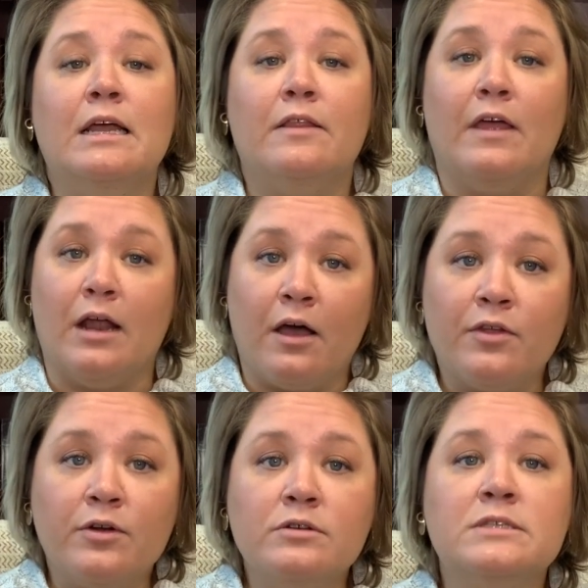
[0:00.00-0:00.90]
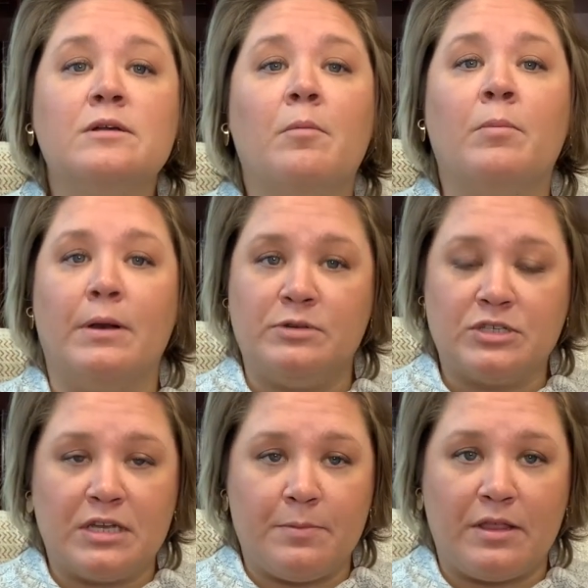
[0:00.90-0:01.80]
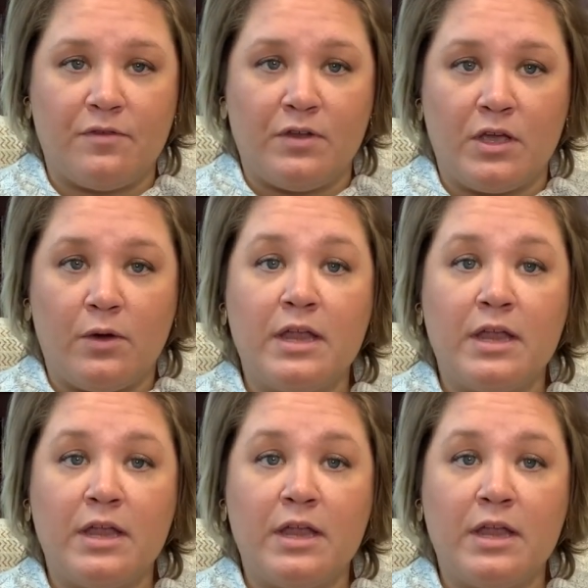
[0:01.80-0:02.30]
than others, but I'm just going to make the video